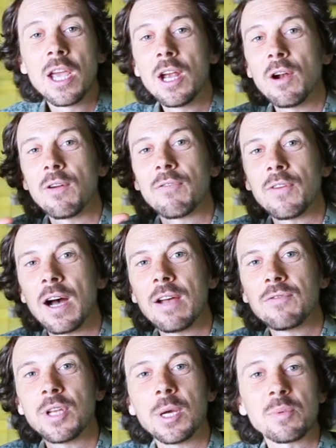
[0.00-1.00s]
Here are
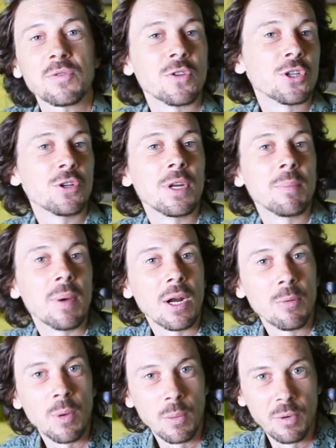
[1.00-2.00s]
5 tips for shooting
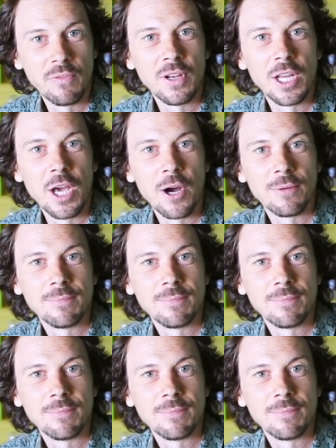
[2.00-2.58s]
better mobile video.